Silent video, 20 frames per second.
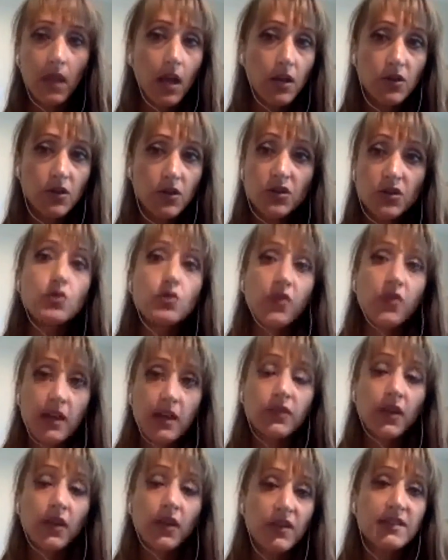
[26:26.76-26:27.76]
do you
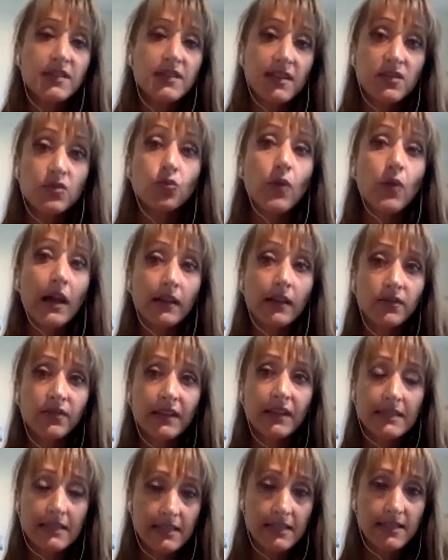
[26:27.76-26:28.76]
think that this is
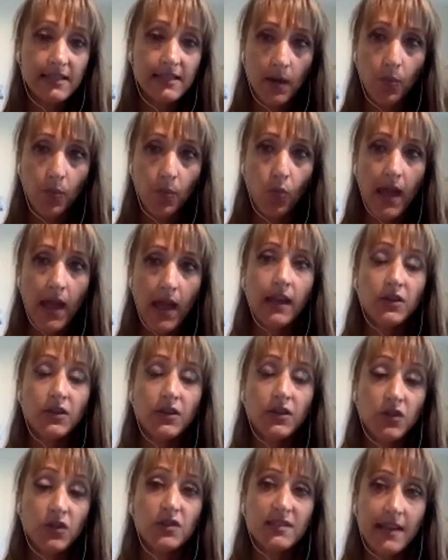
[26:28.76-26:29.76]
relevant in some way
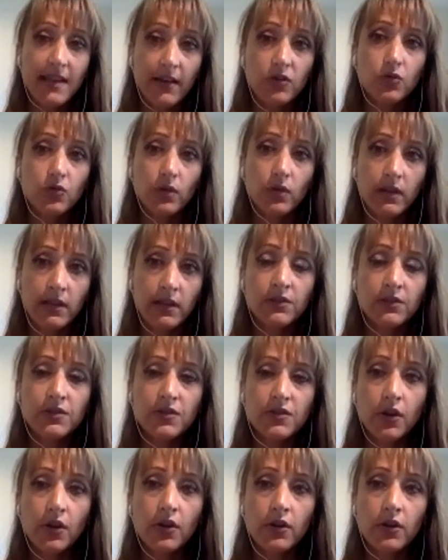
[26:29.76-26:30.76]
to your sexual
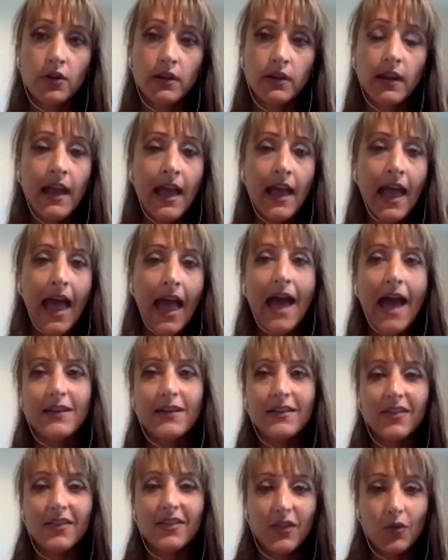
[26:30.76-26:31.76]
concern? And
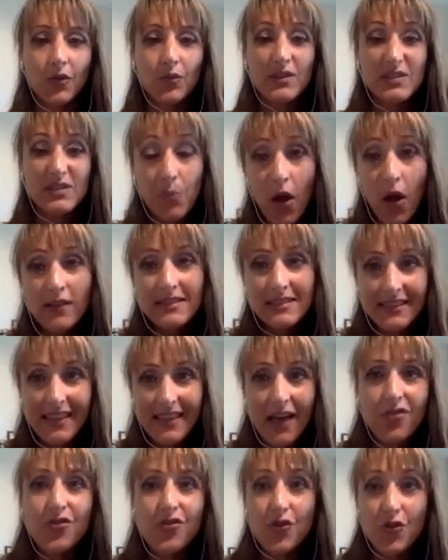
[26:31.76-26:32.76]
the response to
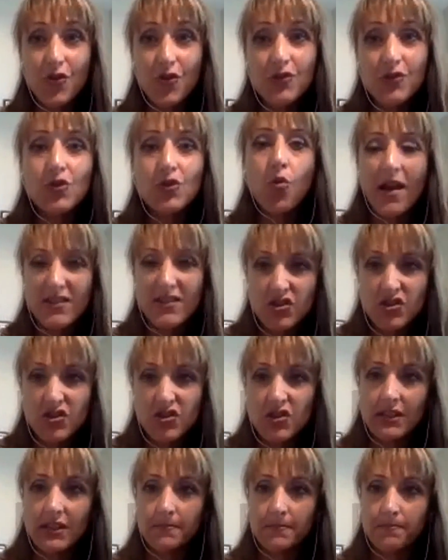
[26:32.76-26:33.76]
that third
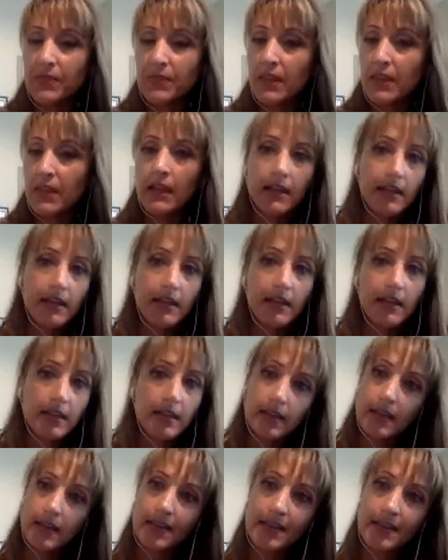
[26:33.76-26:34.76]
question
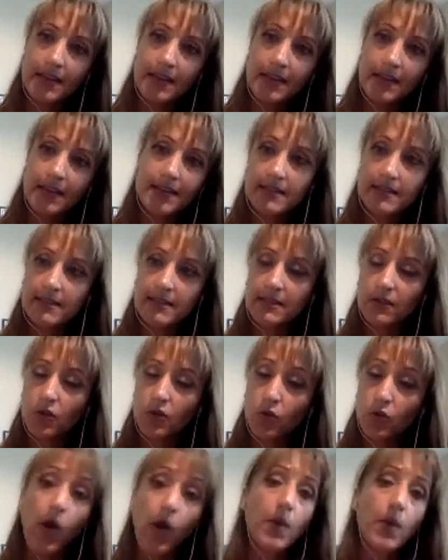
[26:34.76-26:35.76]
is quite
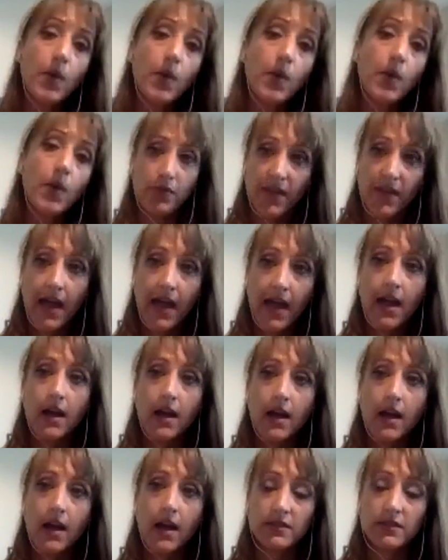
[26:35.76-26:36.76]
profound.
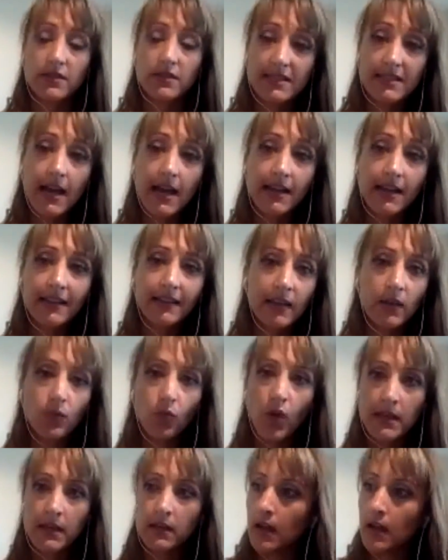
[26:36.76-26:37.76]
Suddenly, women
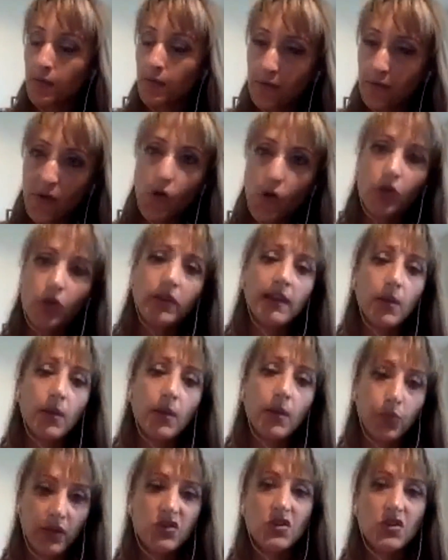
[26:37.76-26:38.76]
fully
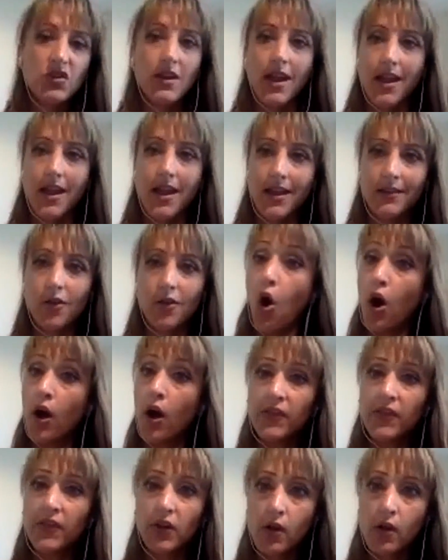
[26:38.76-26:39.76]
appreciate
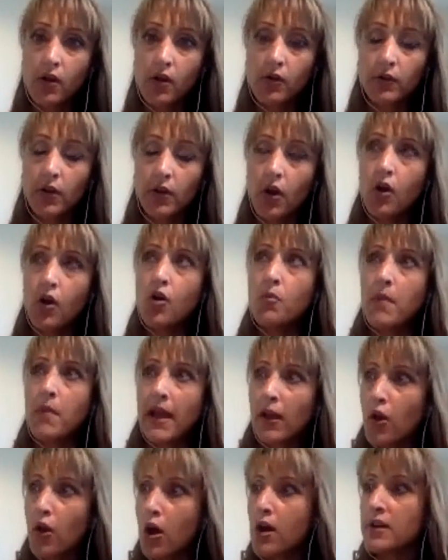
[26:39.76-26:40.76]
on their own, oh
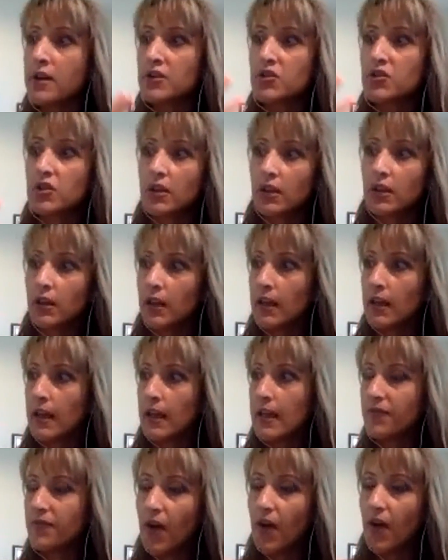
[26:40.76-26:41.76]
my gosh,
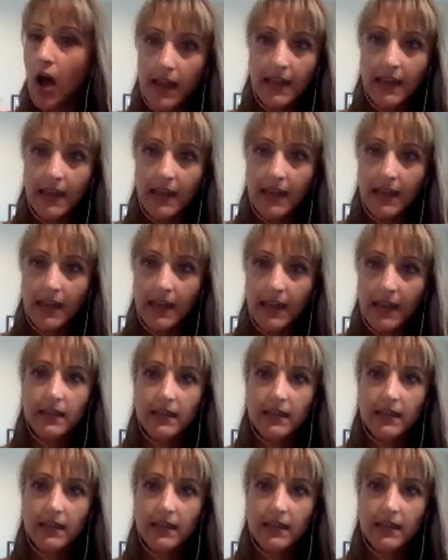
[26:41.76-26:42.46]
if I can